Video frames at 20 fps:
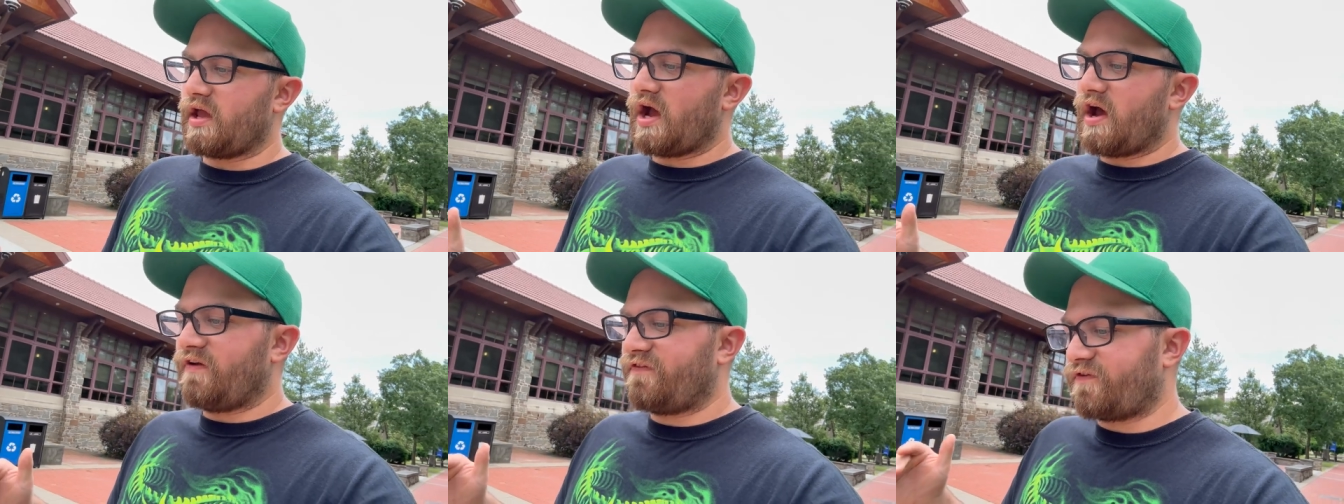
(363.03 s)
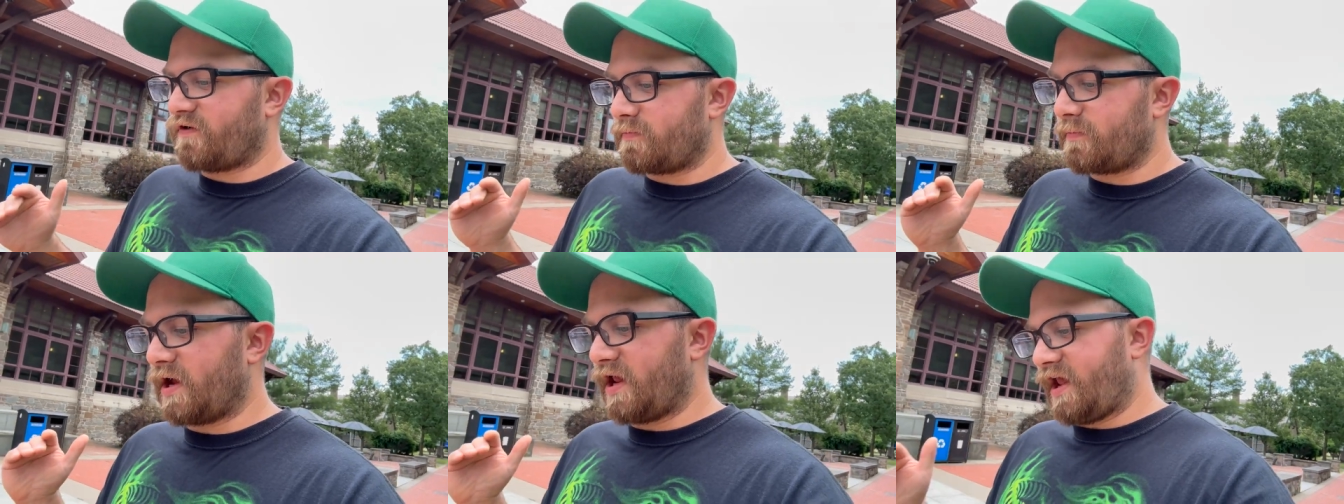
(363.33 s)
God
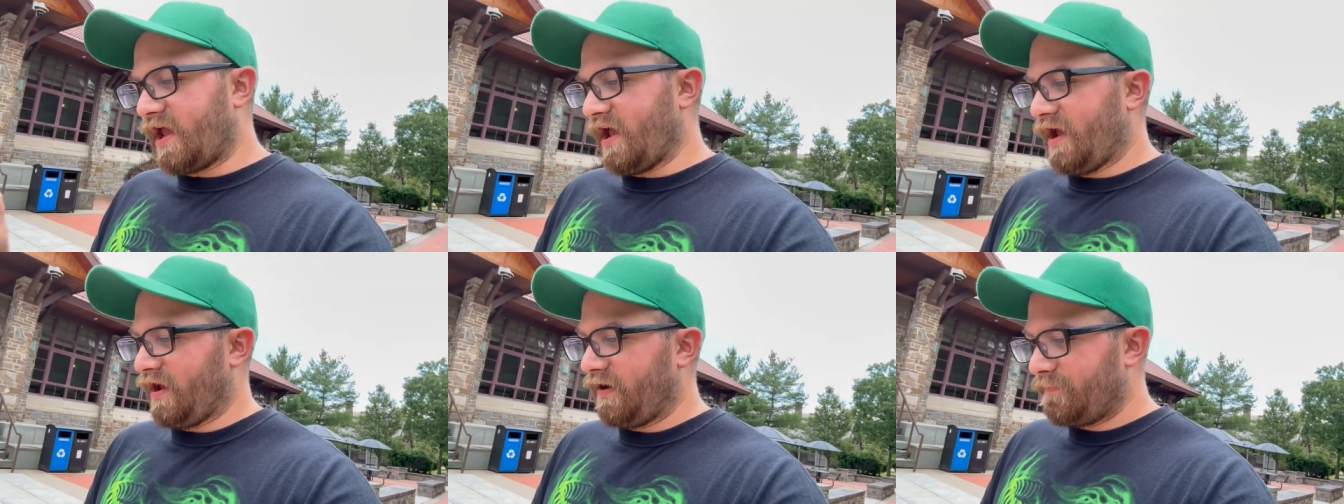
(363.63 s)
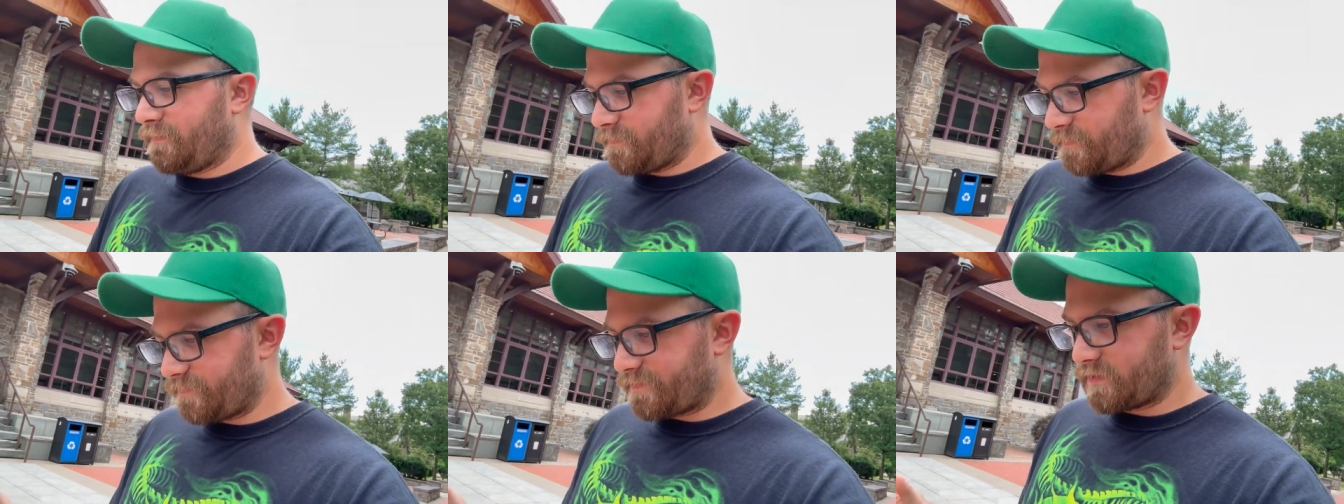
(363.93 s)
for my dad.
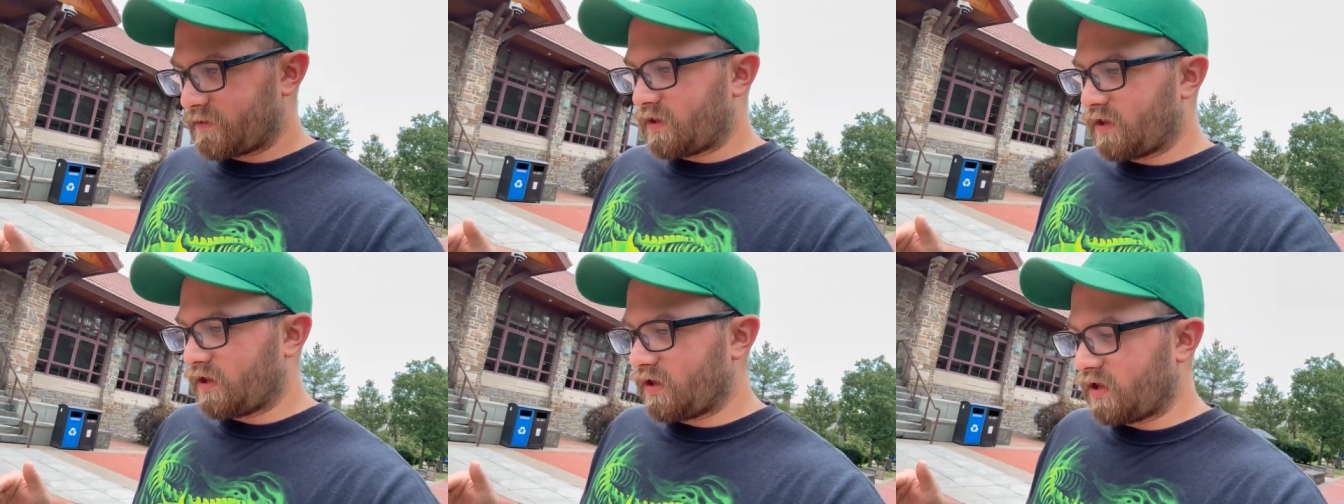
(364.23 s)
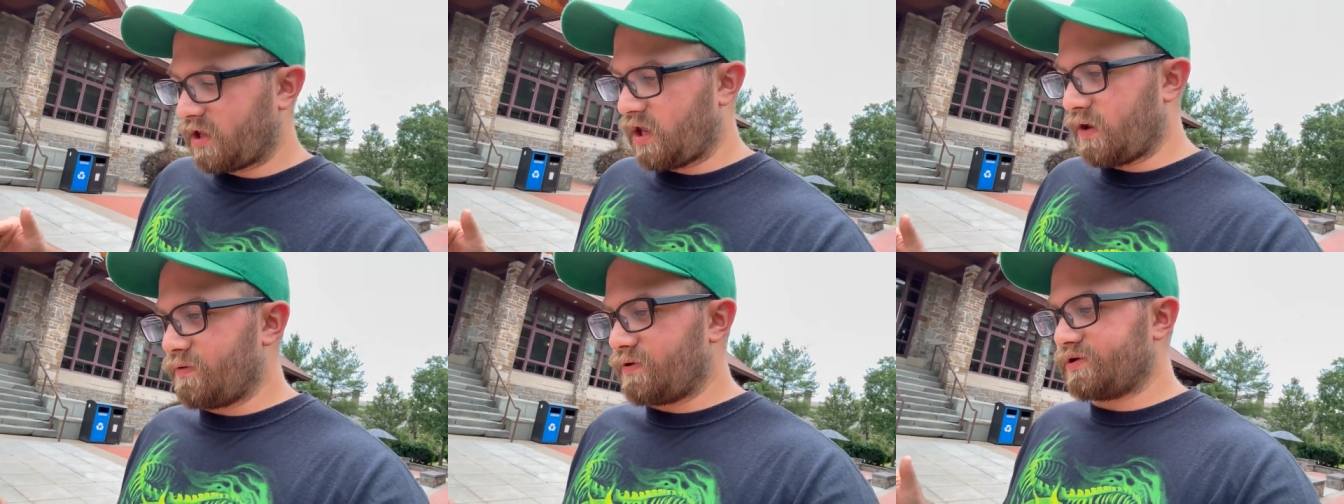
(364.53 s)

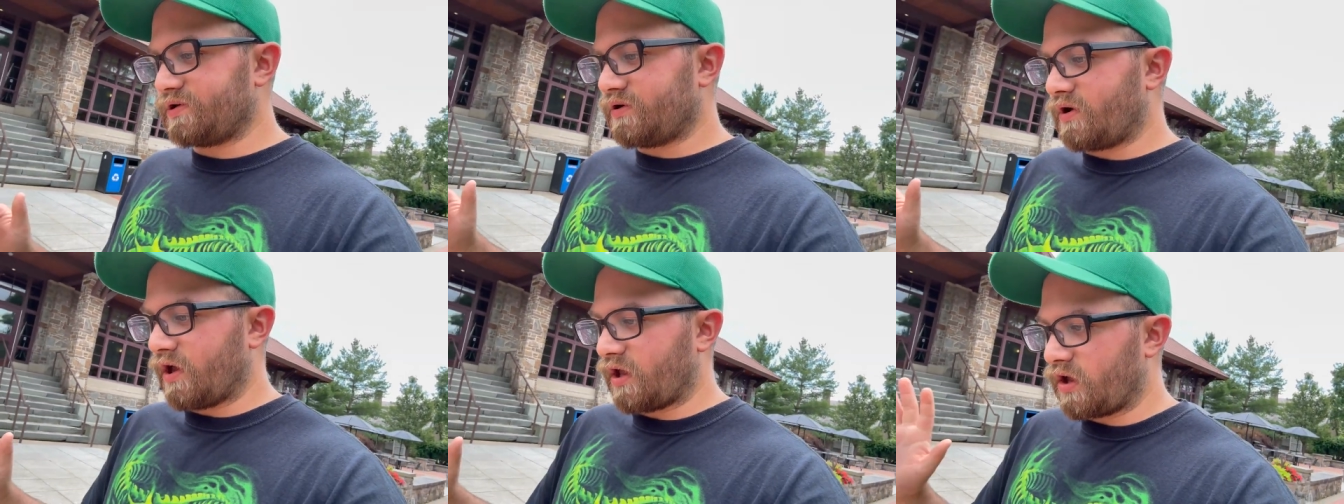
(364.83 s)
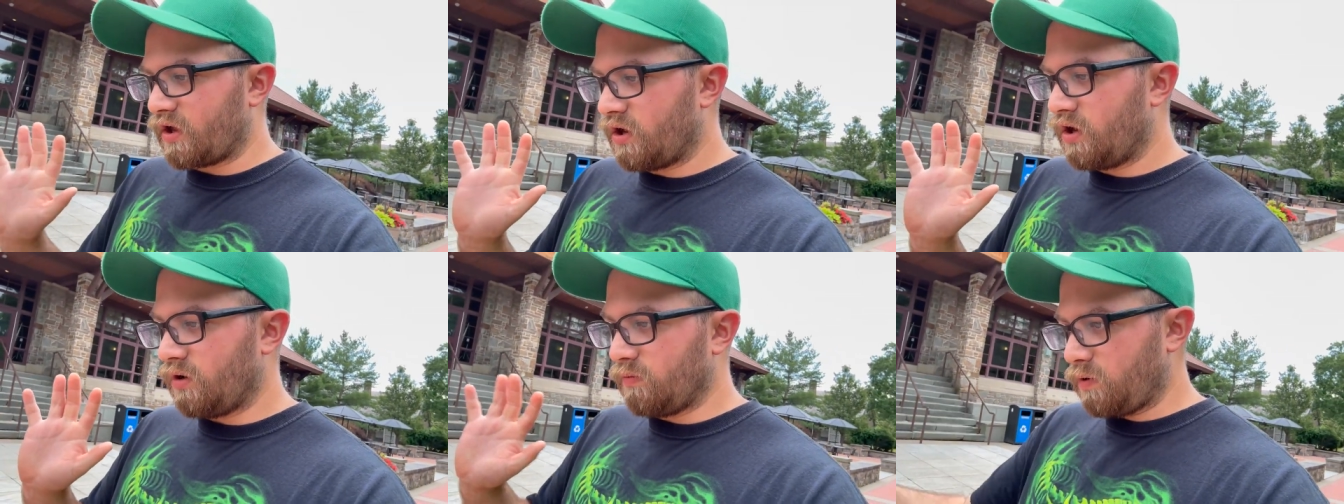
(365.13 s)
He was like,
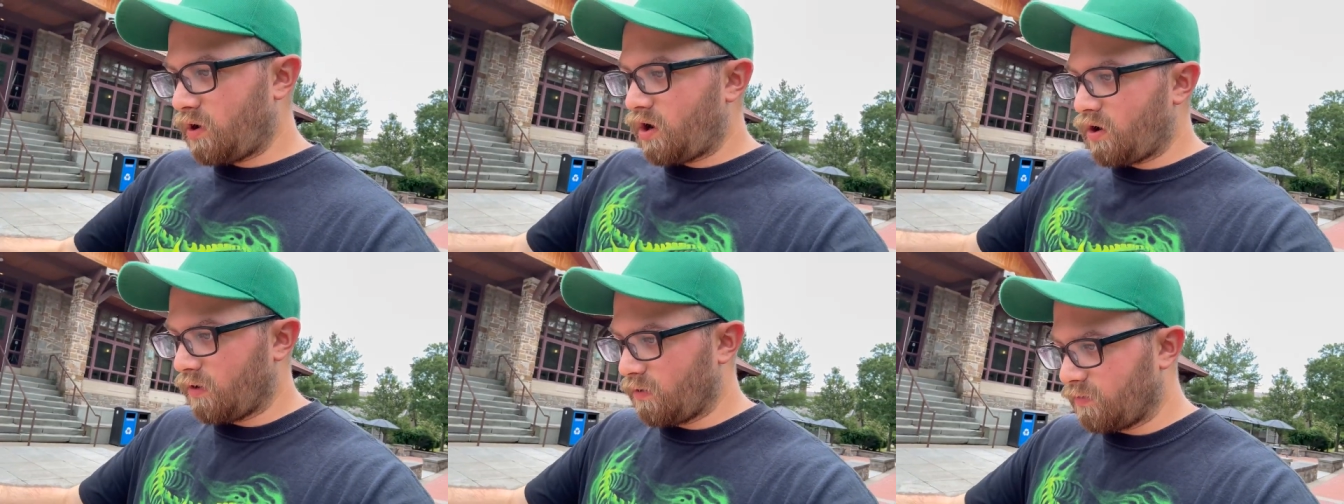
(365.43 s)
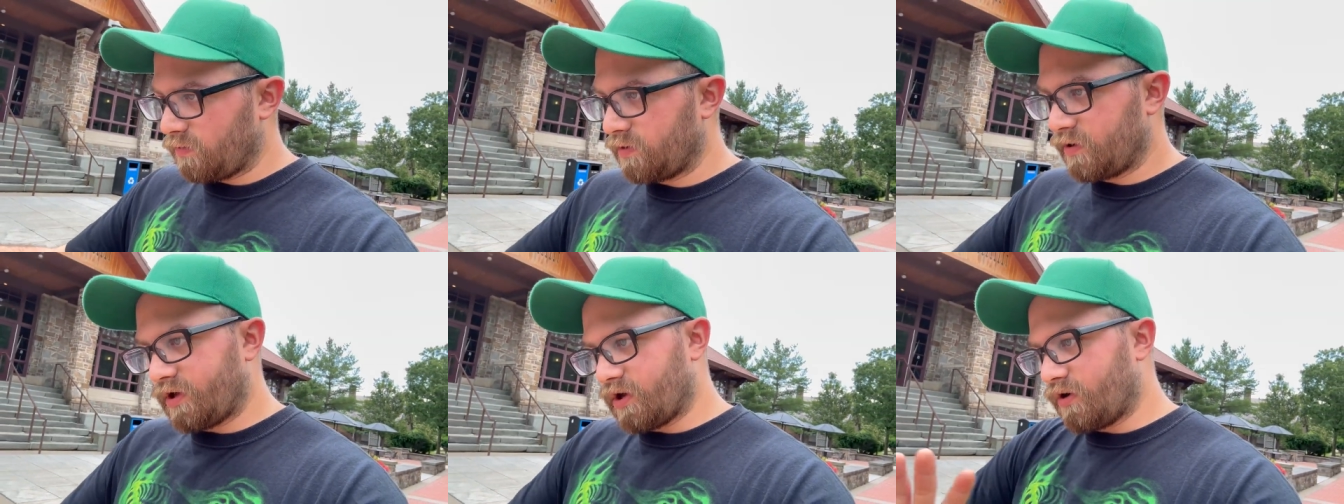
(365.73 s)

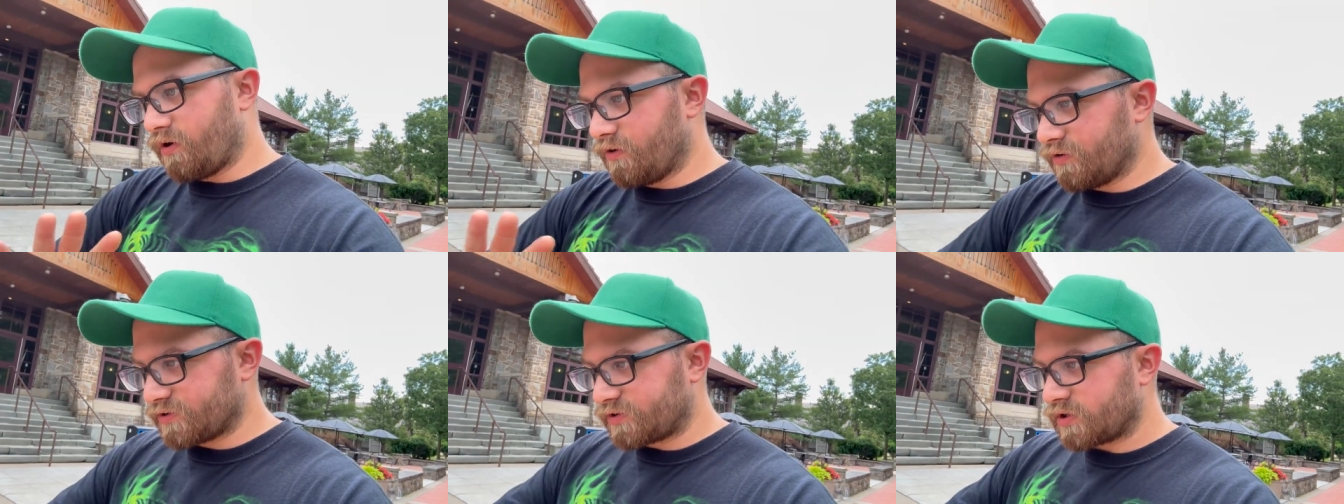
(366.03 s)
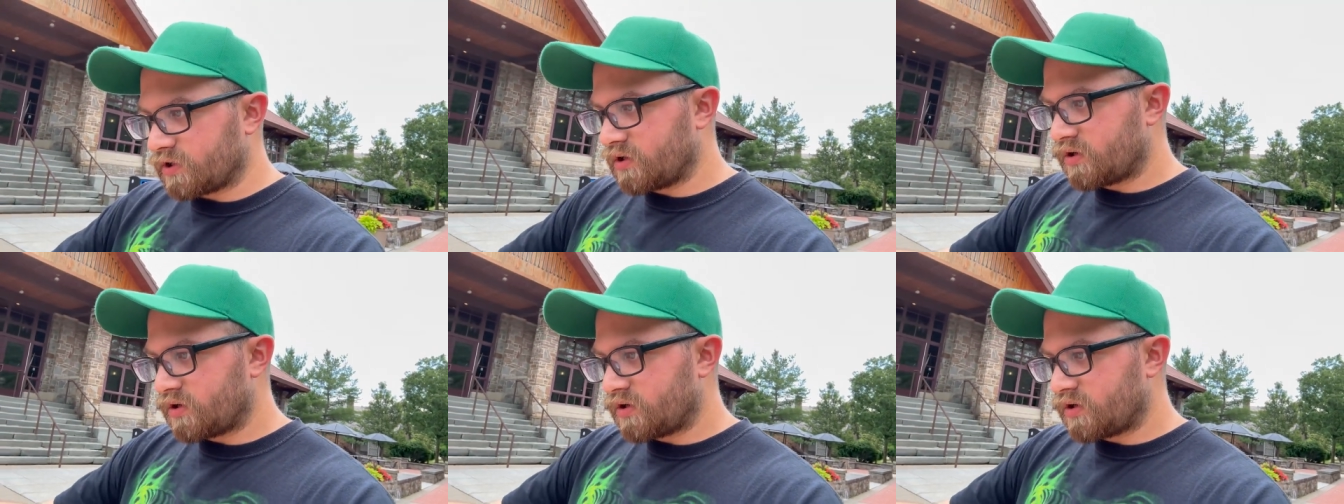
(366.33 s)
Whoa, he goes,